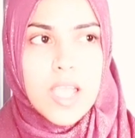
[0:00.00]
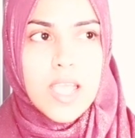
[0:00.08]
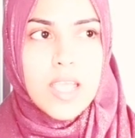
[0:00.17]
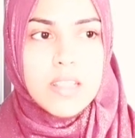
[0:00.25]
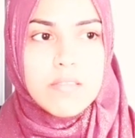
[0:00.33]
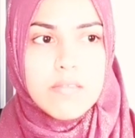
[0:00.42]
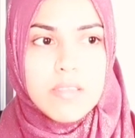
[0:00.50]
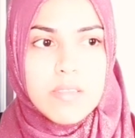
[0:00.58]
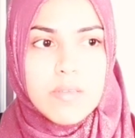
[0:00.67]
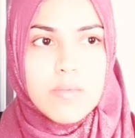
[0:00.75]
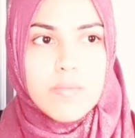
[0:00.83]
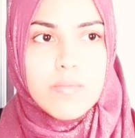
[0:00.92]
And
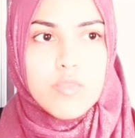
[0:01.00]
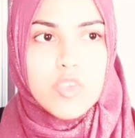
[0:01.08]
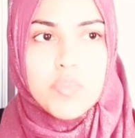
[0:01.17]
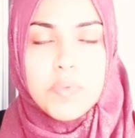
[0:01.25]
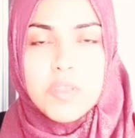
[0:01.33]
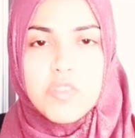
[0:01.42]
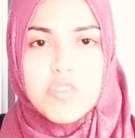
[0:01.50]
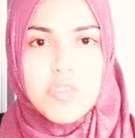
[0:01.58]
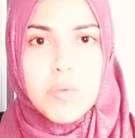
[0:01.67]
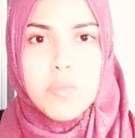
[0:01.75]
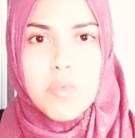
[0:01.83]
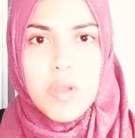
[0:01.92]
just because
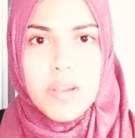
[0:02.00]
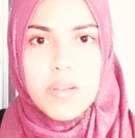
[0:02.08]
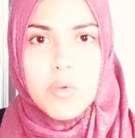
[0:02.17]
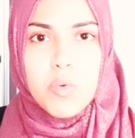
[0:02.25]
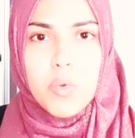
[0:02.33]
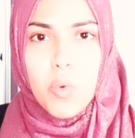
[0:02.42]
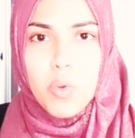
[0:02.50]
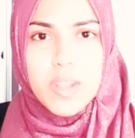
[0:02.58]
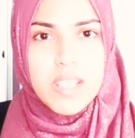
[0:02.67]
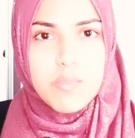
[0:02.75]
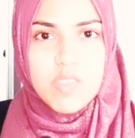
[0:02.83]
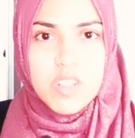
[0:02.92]
someone who calls
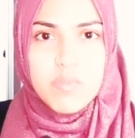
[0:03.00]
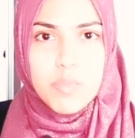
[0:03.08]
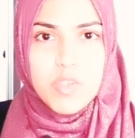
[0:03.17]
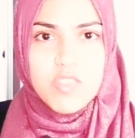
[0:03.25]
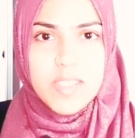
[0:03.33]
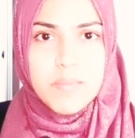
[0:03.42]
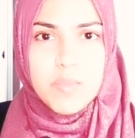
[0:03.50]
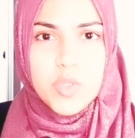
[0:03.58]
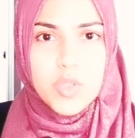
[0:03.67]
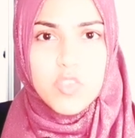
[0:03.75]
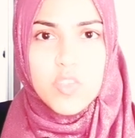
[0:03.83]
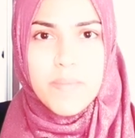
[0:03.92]
himself Muslim
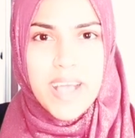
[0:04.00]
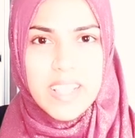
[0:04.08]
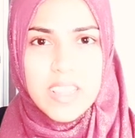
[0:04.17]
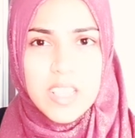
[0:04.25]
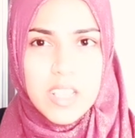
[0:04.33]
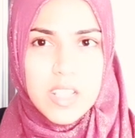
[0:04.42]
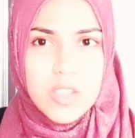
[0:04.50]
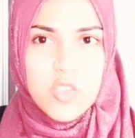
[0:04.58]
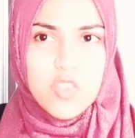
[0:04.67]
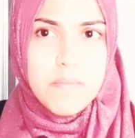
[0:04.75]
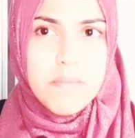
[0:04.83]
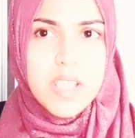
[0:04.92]
does a bad thing
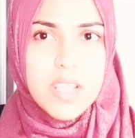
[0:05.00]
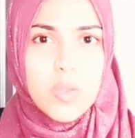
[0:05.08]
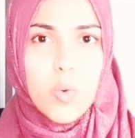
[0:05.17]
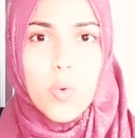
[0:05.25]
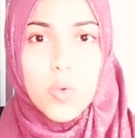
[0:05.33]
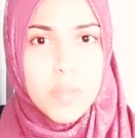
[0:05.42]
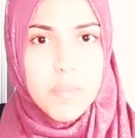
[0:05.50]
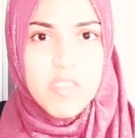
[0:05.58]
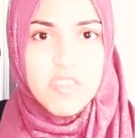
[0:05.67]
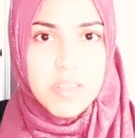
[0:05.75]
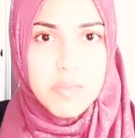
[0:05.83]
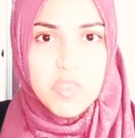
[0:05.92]
doesn't mean all the
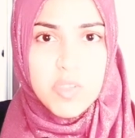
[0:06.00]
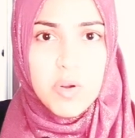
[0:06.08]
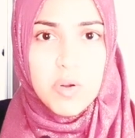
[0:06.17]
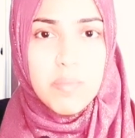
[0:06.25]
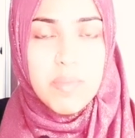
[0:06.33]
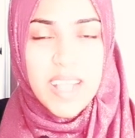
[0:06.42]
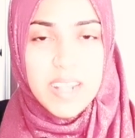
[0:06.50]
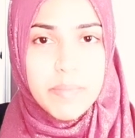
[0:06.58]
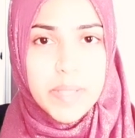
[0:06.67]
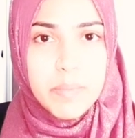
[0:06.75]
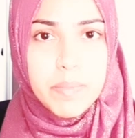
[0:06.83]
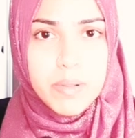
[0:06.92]
Muslims are bad
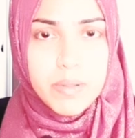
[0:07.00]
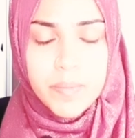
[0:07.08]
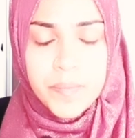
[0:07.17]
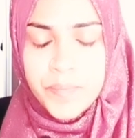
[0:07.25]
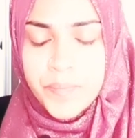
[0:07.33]
people